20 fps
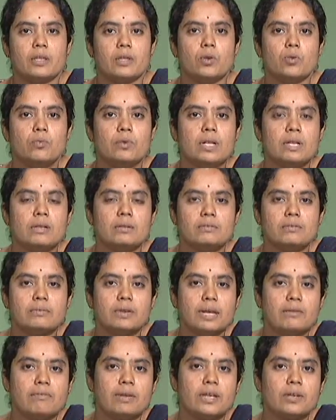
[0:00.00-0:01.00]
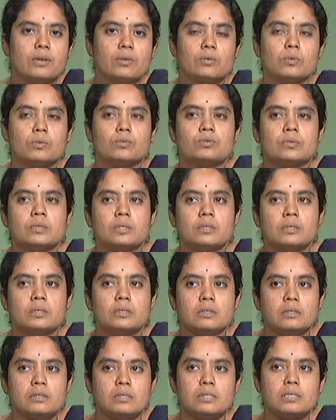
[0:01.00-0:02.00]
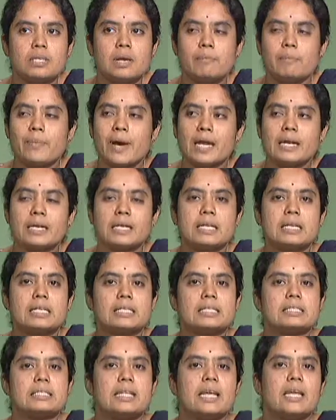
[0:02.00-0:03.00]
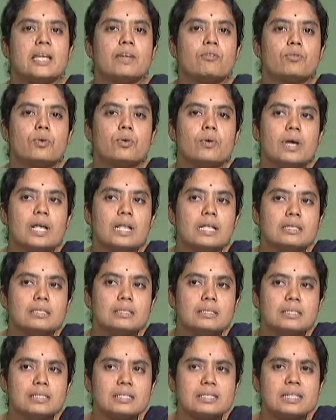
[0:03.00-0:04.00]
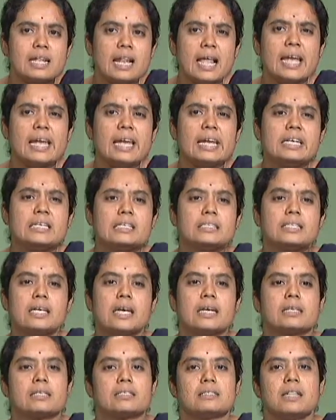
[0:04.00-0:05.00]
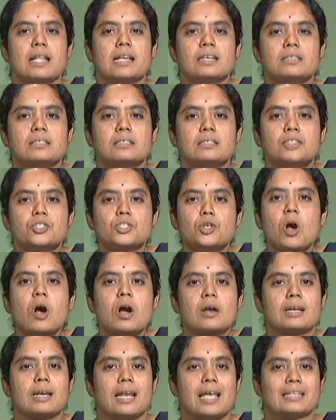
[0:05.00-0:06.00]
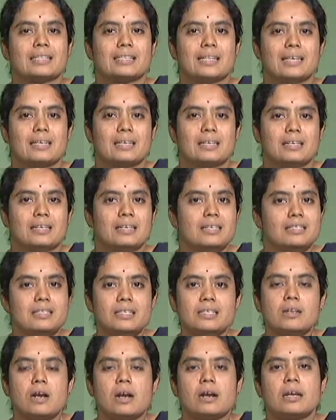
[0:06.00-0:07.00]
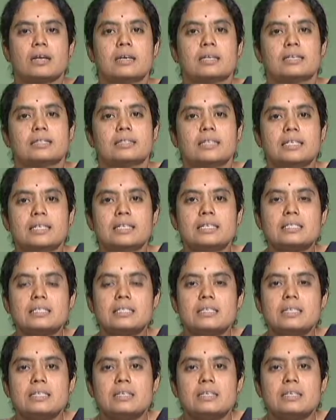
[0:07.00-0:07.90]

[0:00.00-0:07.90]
you will, when you some particles, they give you a slight jerk, slight shock like thing, is it not? That is,